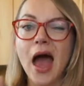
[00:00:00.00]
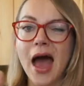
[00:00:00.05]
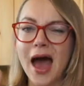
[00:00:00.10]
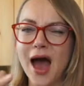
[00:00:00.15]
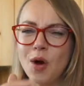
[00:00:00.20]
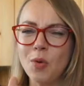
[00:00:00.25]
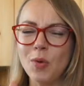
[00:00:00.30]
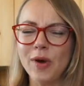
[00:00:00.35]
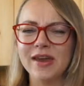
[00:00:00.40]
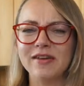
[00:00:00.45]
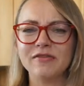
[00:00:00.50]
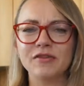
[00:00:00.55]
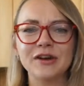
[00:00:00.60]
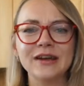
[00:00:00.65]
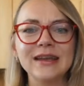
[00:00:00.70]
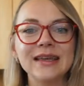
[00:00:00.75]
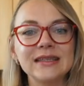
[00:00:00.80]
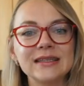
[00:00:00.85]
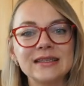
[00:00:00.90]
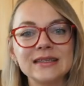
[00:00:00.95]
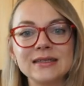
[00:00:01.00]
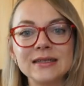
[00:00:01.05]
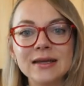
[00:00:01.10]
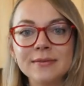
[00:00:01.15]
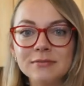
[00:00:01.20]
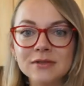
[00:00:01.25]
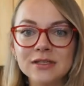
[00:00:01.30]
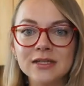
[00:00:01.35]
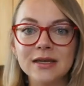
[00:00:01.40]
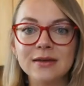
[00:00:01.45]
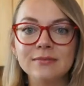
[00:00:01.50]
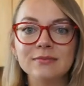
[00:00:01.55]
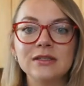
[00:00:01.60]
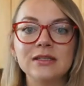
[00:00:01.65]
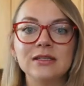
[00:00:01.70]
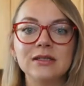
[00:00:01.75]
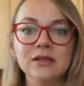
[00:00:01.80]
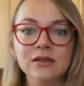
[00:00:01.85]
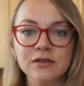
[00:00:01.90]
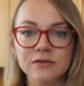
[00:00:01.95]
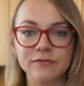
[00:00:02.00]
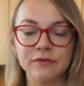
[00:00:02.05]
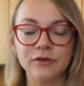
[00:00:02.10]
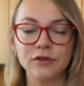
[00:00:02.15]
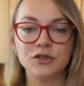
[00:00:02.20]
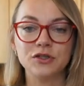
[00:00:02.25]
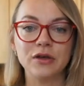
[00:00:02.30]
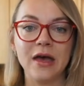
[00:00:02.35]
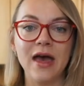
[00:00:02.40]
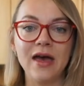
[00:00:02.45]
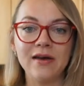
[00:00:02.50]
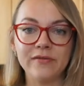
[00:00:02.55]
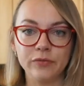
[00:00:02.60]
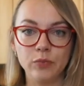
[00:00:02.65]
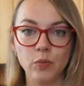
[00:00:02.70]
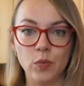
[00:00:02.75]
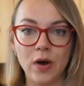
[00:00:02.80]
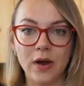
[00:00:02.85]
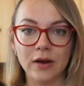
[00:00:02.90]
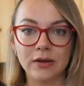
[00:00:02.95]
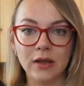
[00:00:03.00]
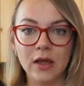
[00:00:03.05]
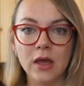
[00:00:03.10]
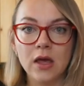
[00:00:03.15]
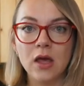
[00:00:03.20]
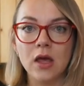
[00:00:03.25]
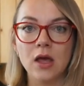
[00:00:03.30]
However, it's sometimes useful to have one